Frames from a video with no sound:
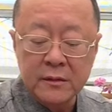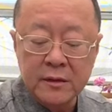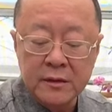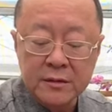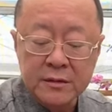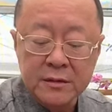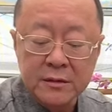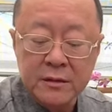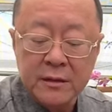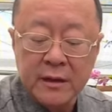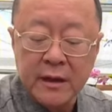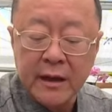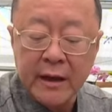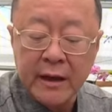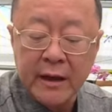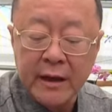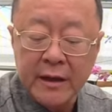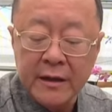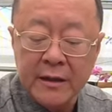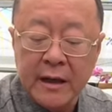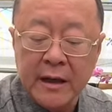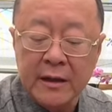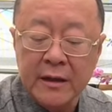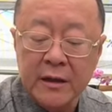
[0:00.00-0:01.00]
This is the
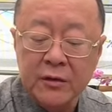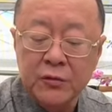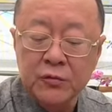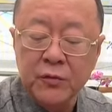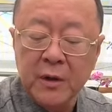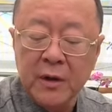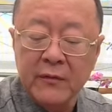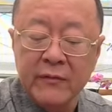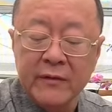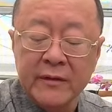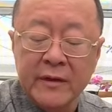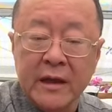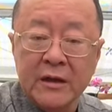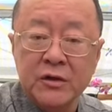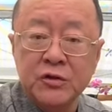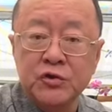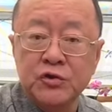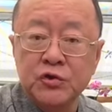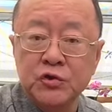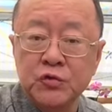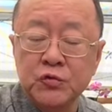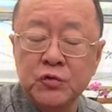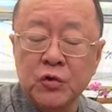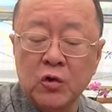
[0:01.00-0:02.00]
case, and they do have a nice
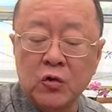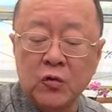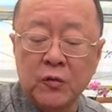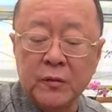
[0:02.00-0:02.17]
shoot